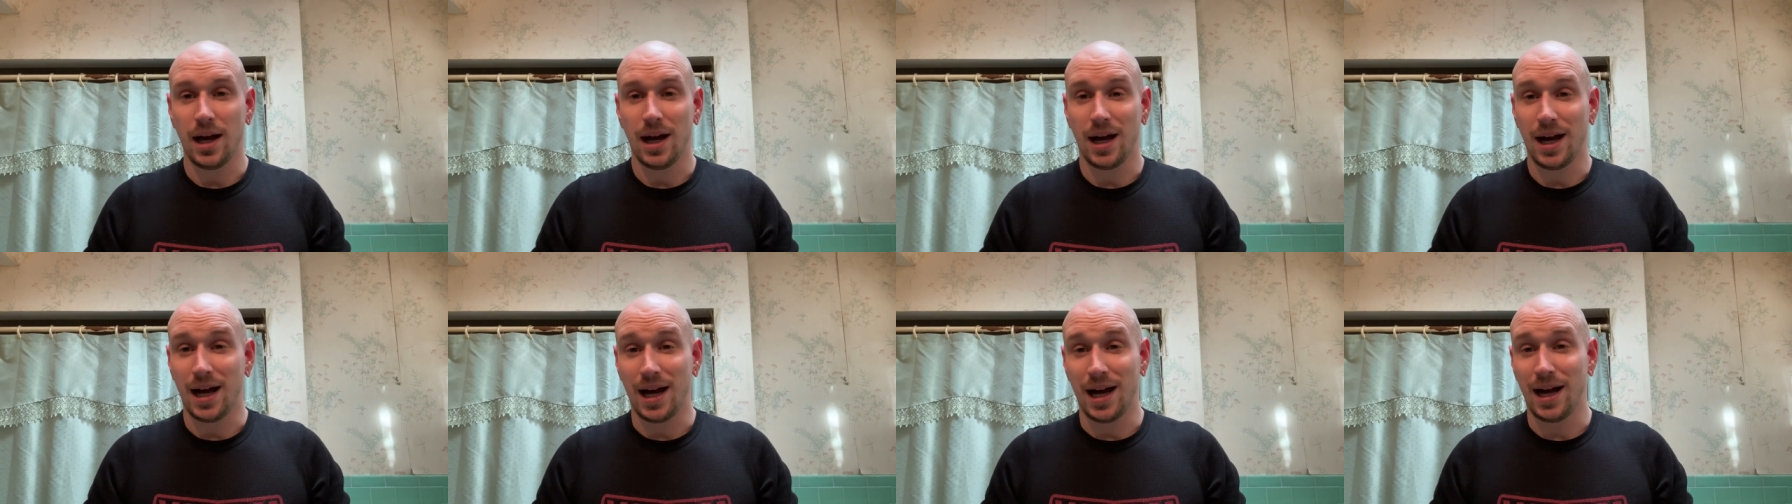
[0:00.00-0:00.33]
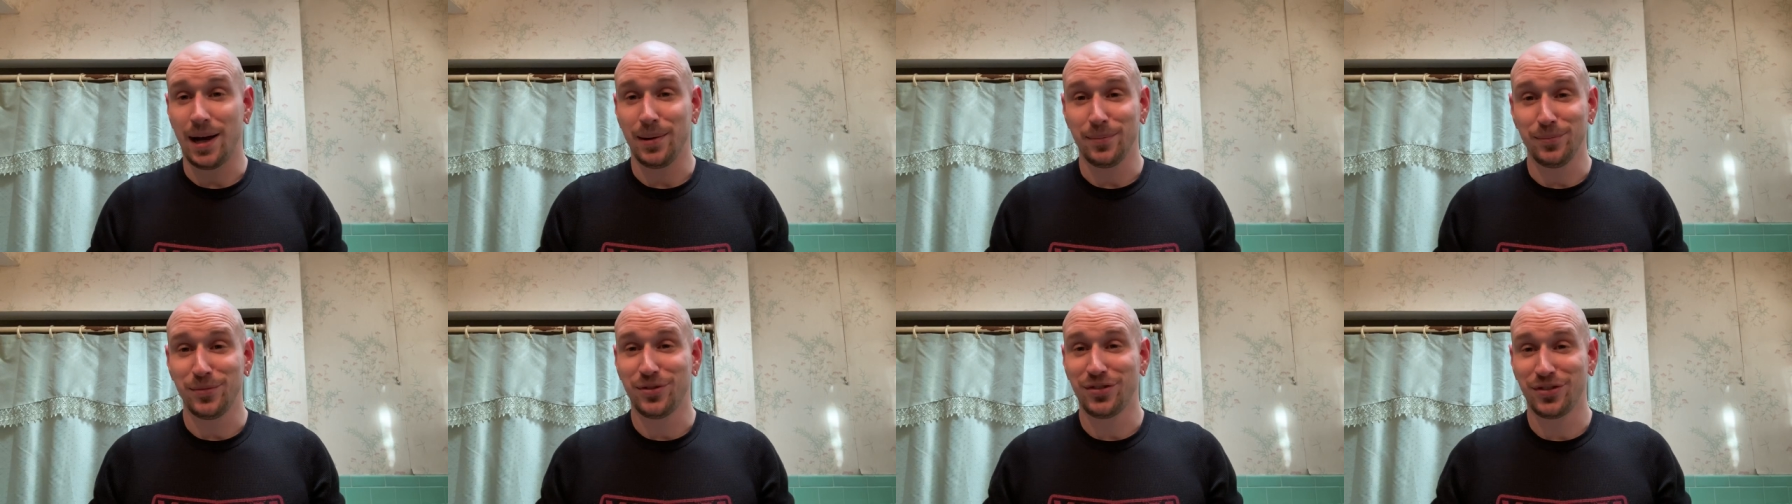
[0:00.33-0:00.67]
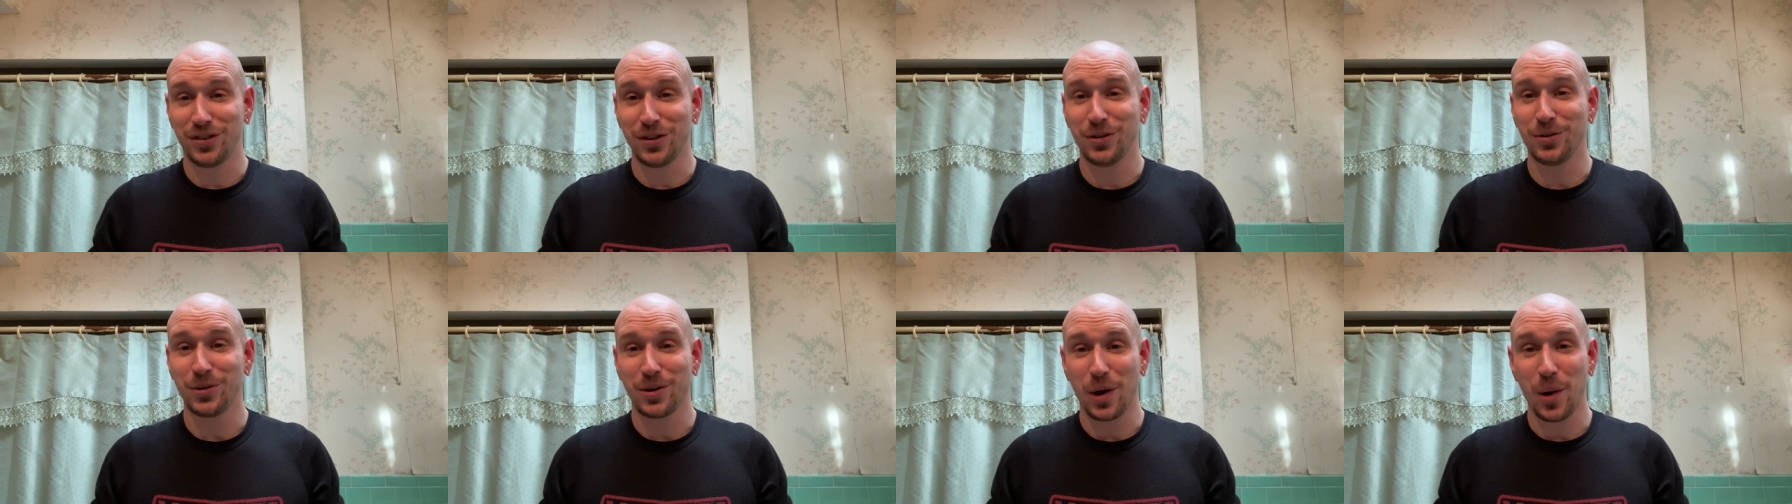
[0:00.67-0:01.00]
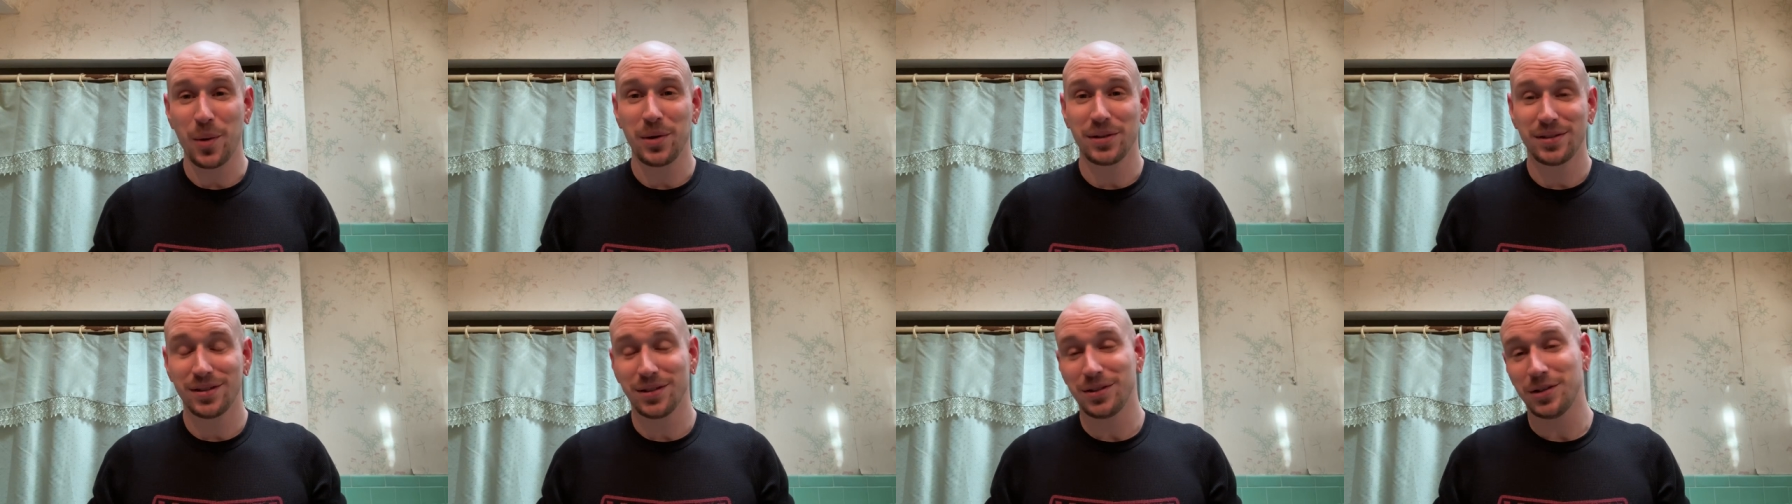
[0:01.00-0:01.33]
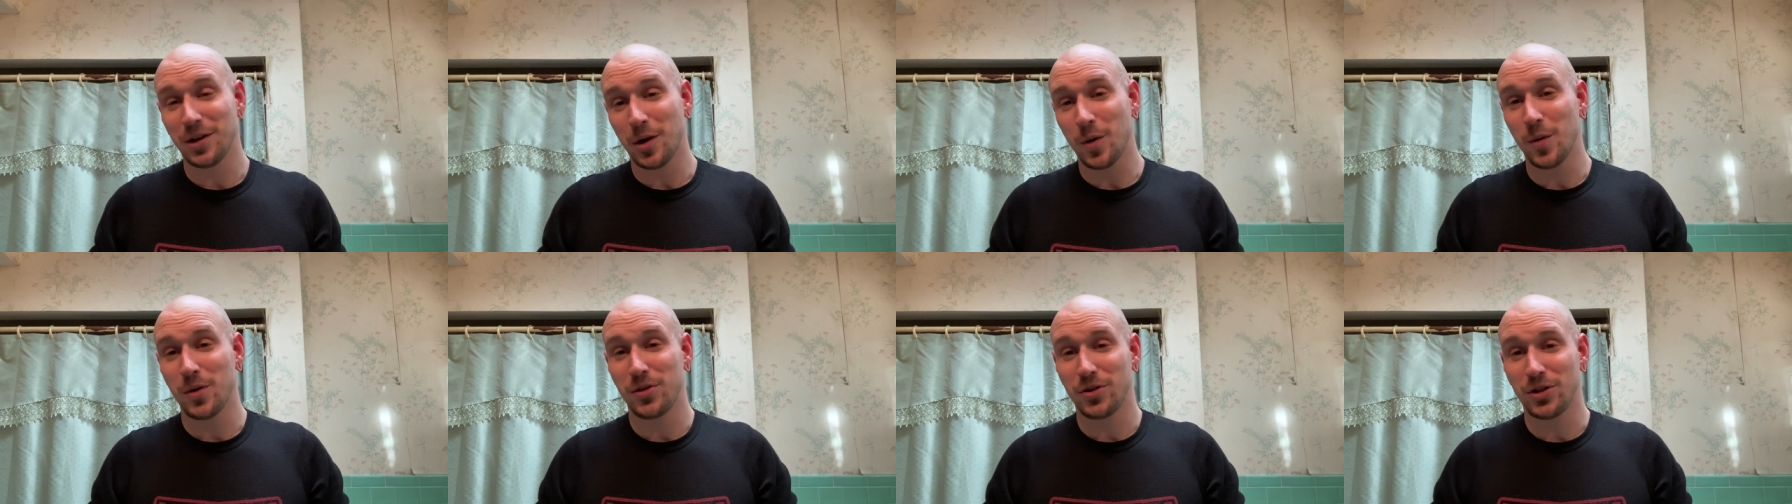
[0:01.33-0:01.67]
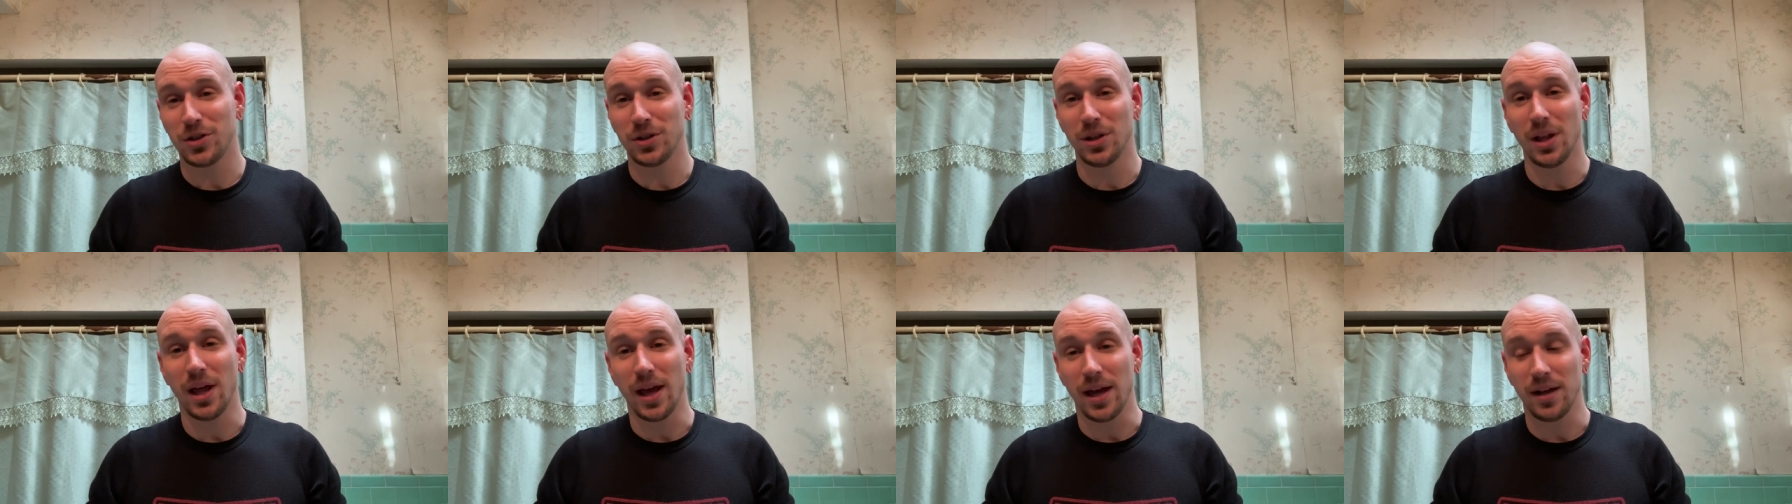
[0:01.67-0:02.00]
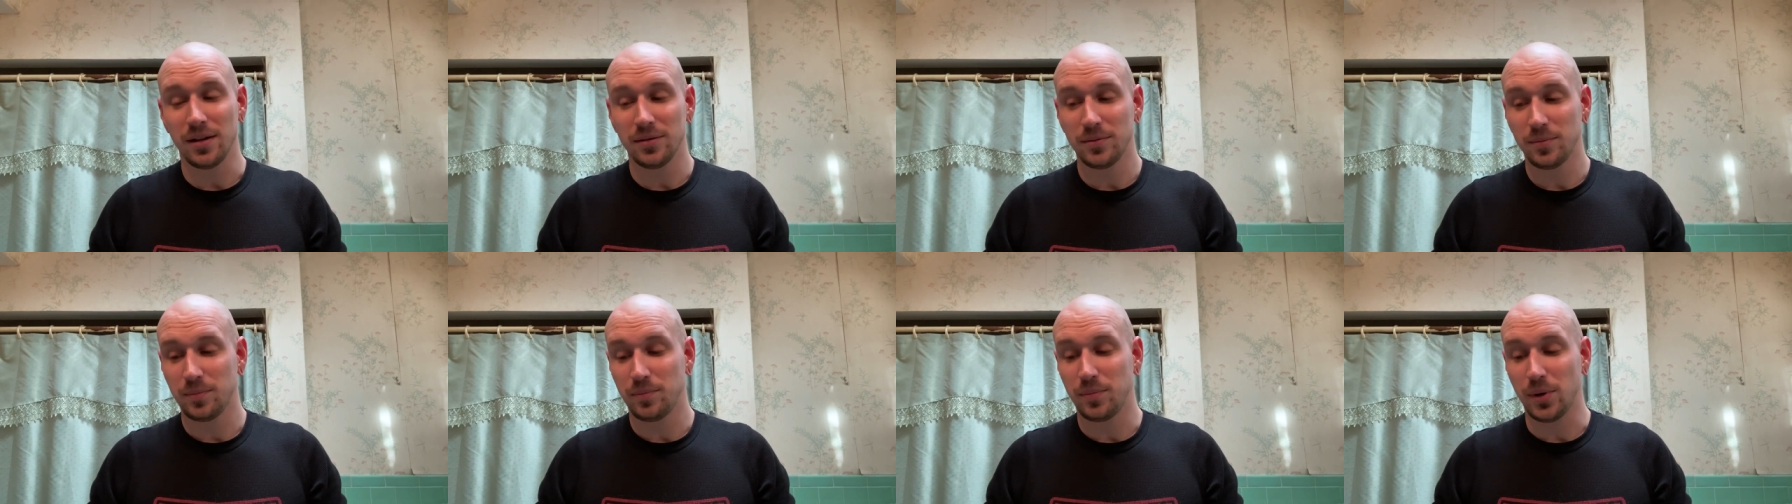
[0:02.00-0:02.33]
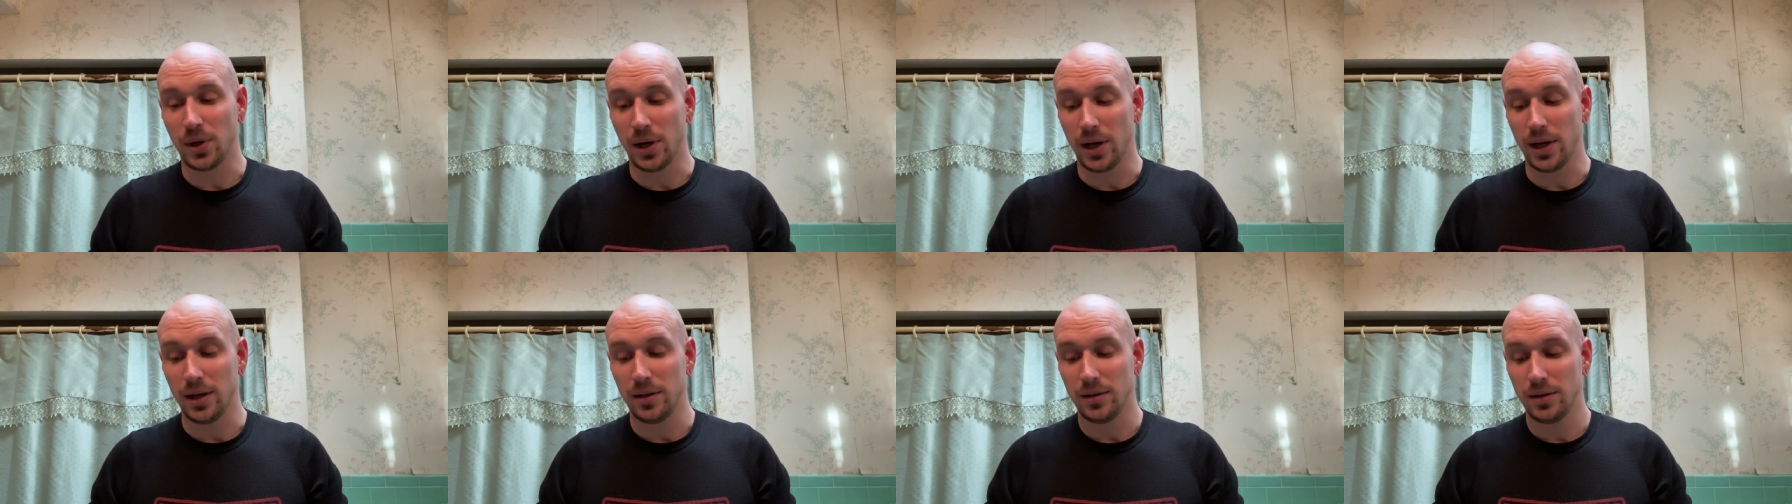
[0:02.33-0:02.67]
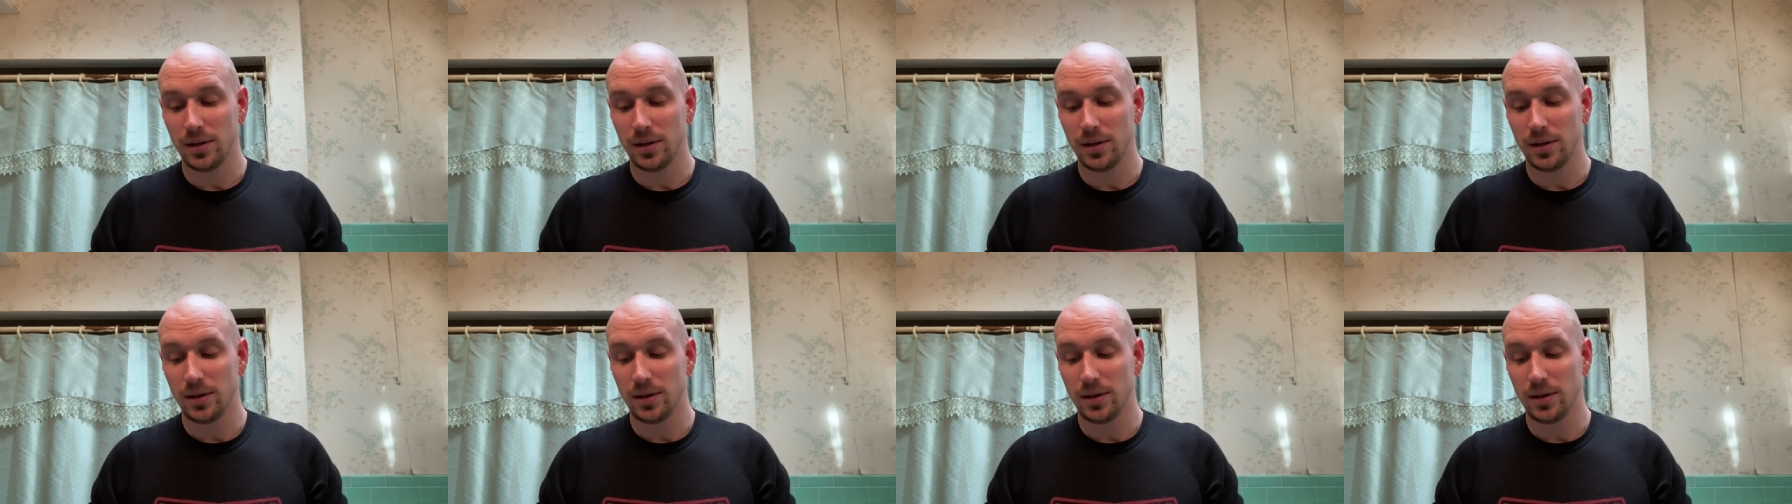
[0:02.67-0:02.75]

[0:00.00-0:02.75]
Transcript: I'm still going to go with Gillette, but